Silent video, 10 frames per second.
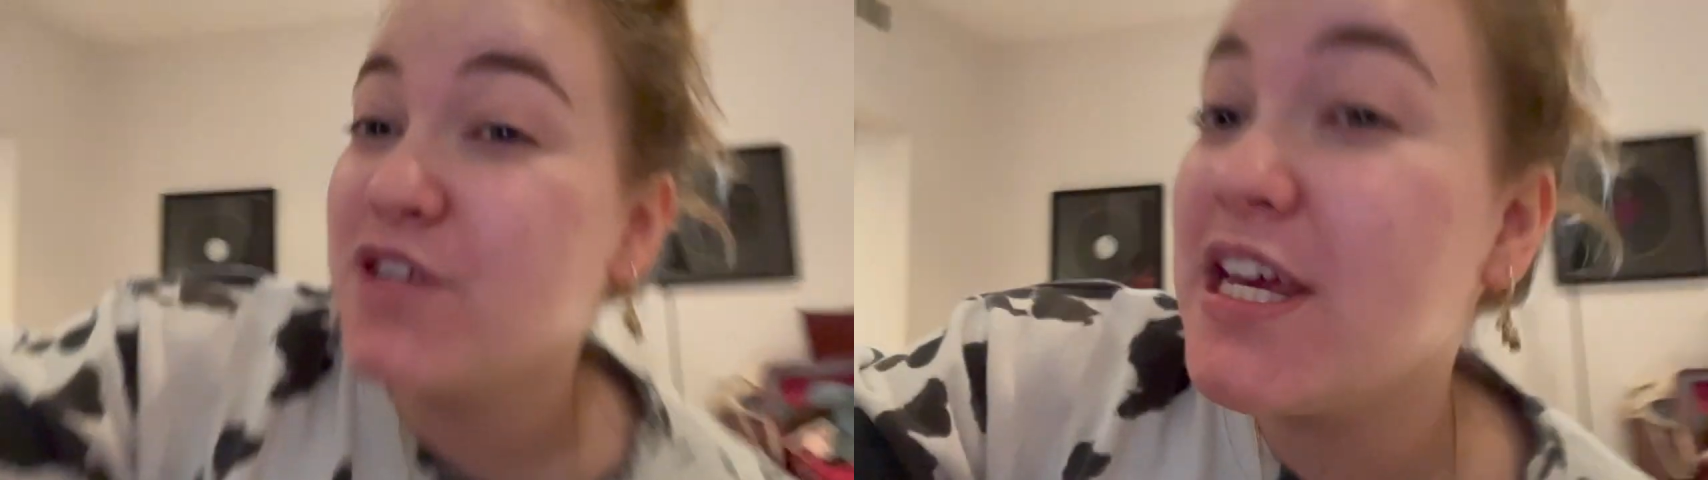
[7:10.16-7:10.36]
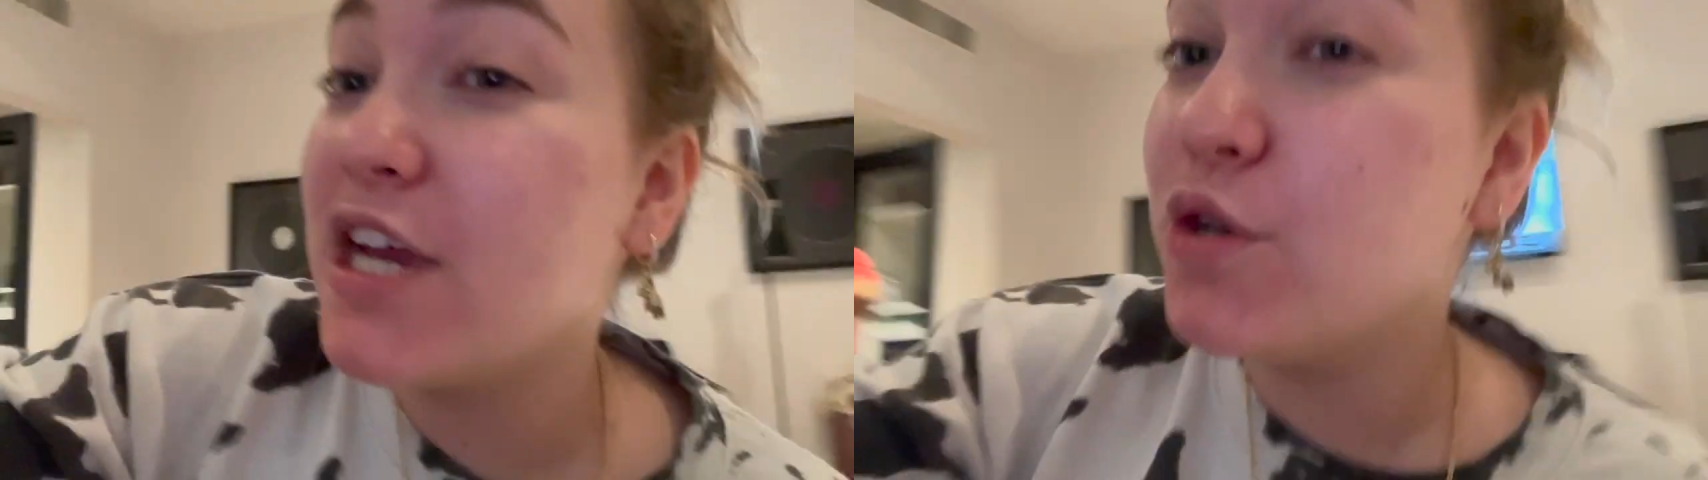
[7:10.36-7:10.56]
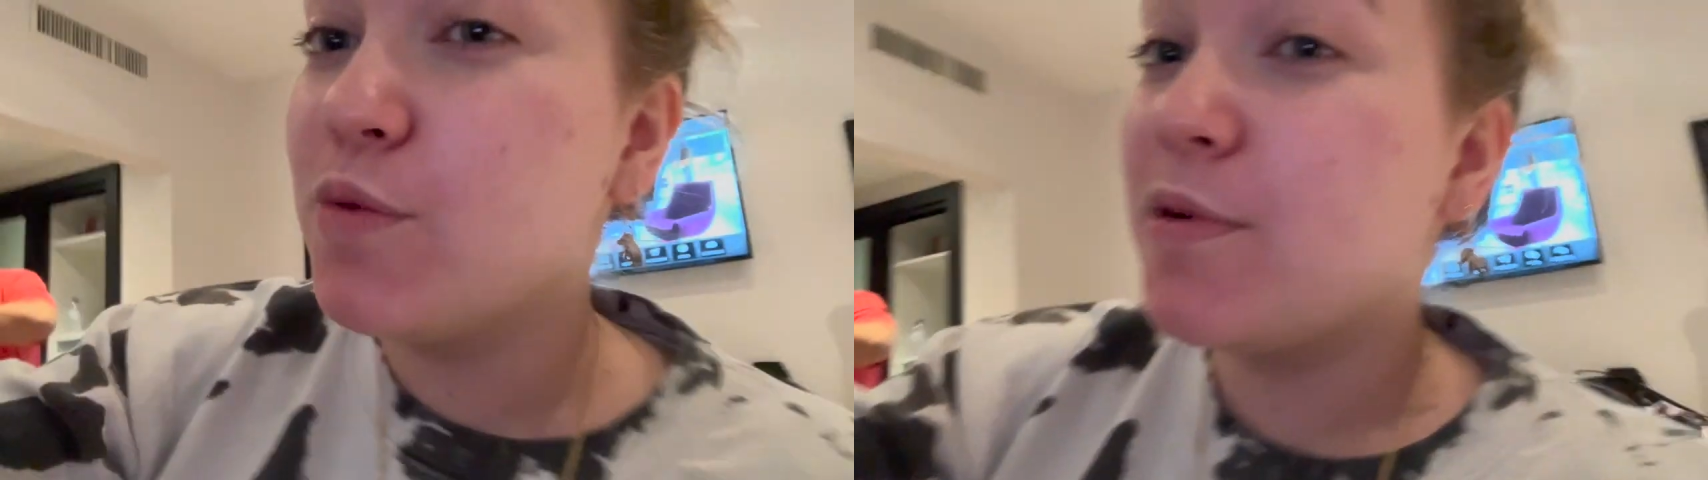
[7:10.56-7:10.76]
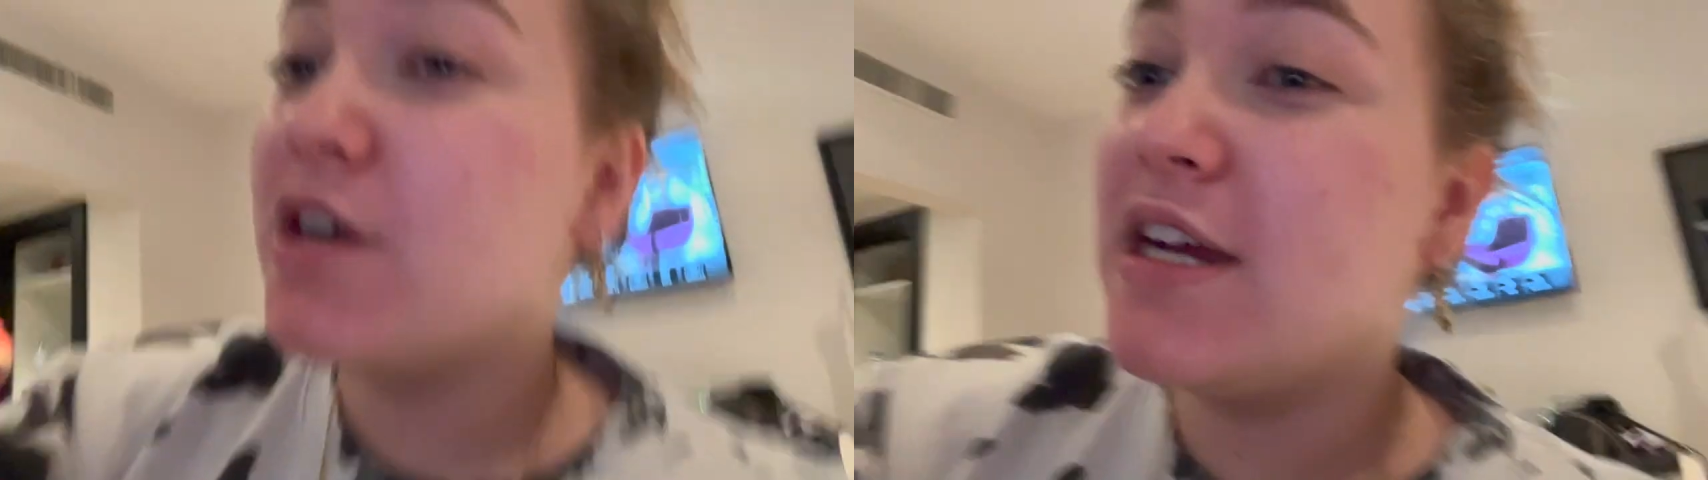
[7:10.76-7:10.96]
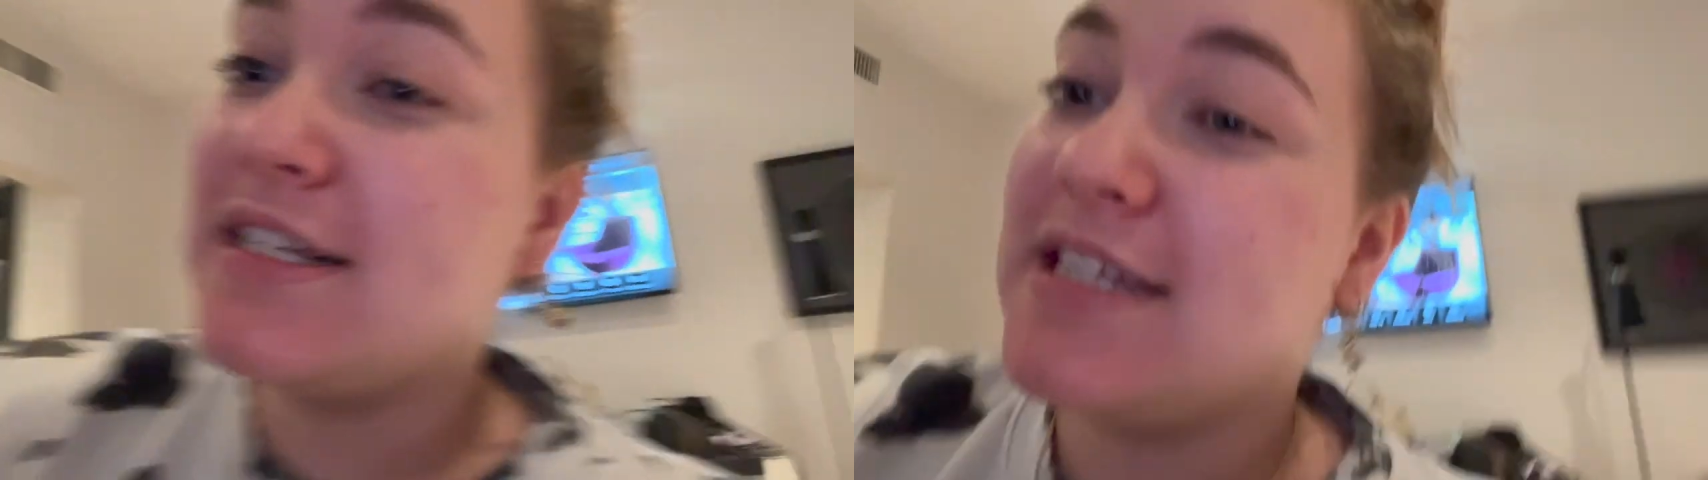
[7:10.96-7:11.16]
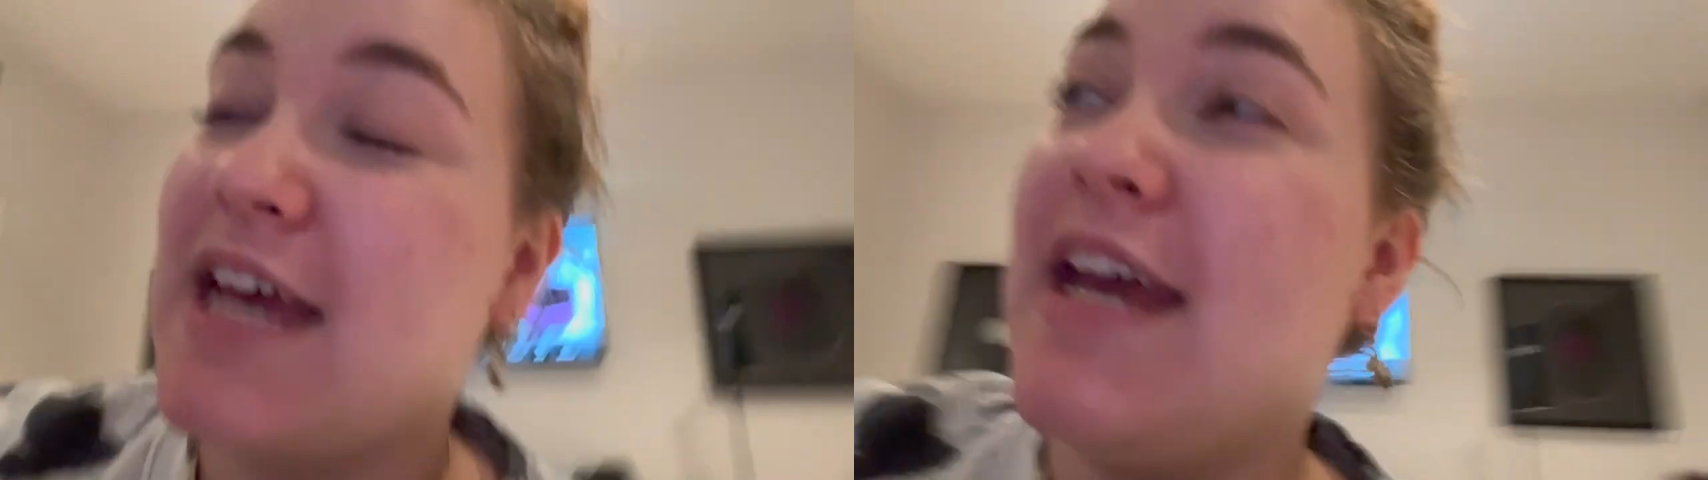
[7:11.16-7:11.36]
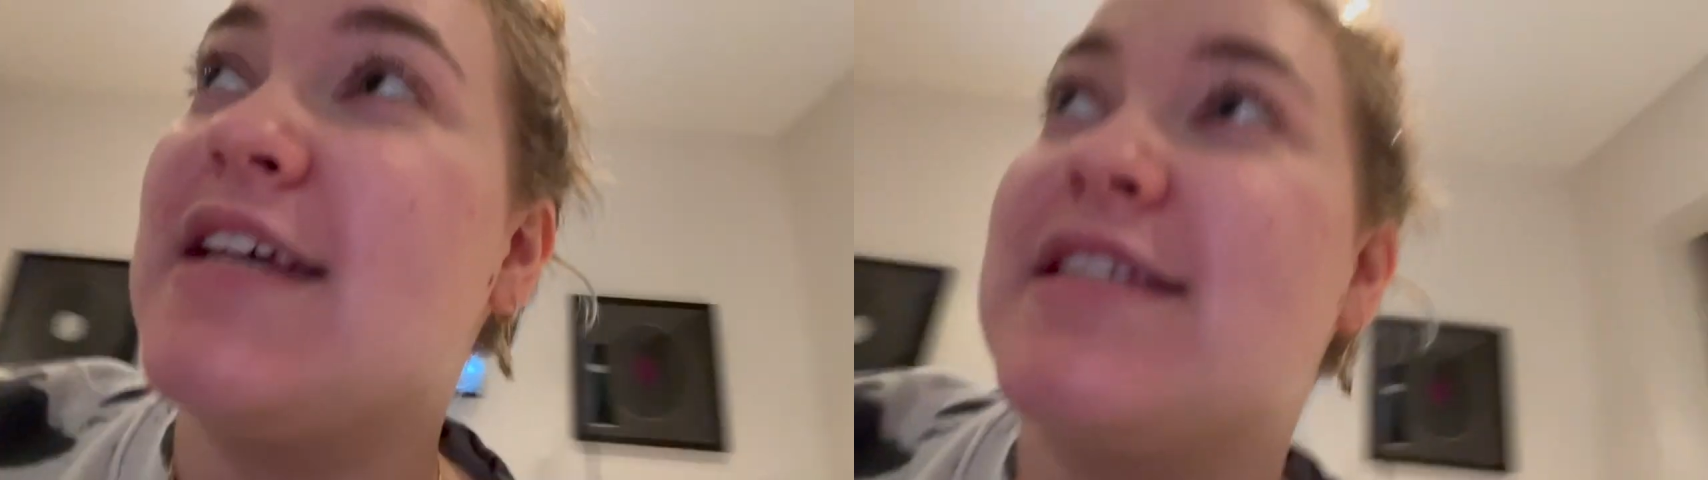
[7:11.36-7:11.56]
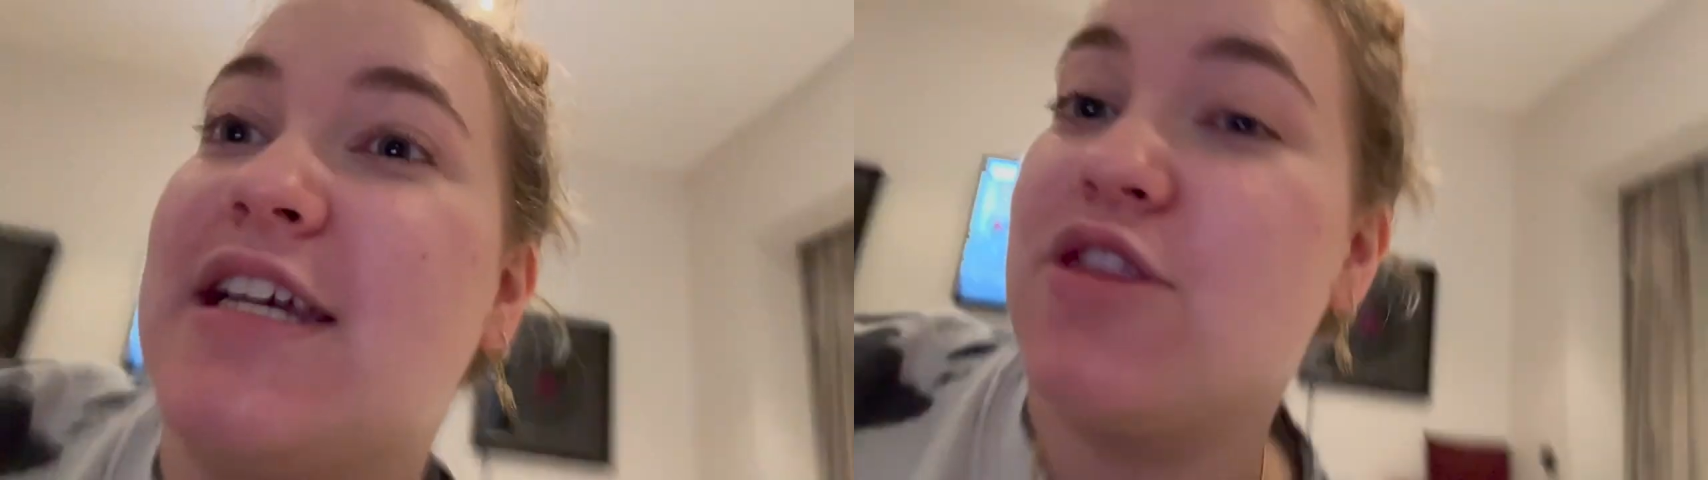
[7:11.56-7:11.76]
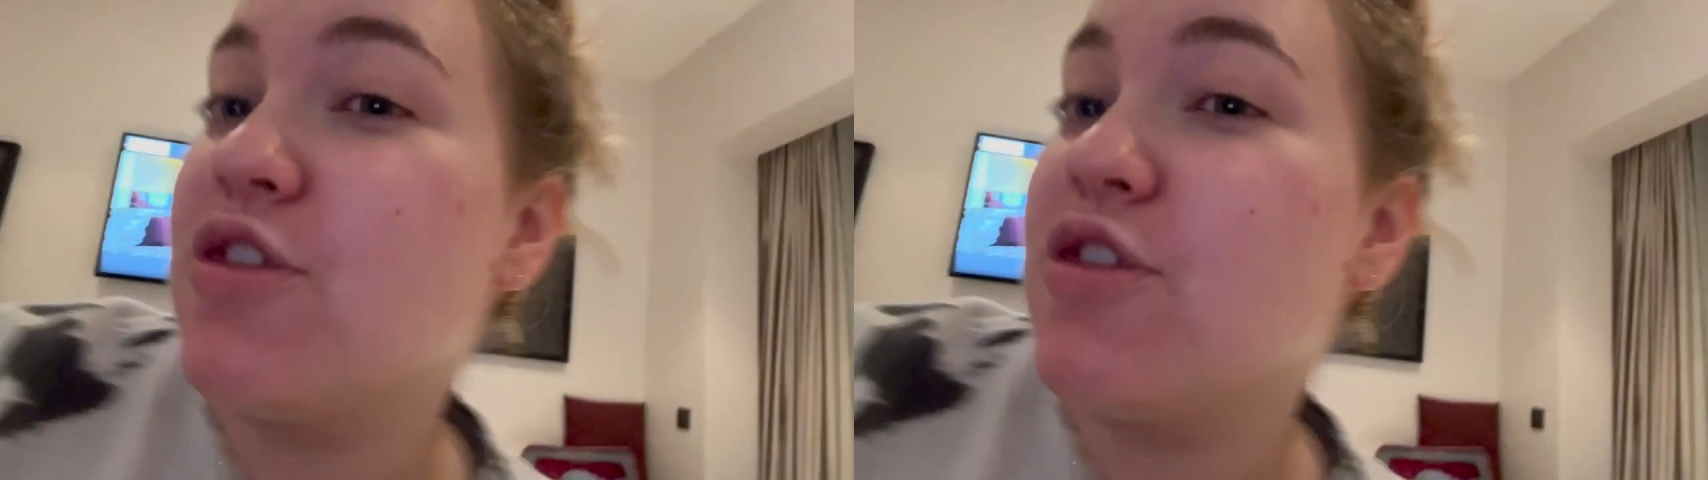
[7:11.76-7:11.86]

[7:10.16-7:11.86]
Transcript: you take an Uber, it takes like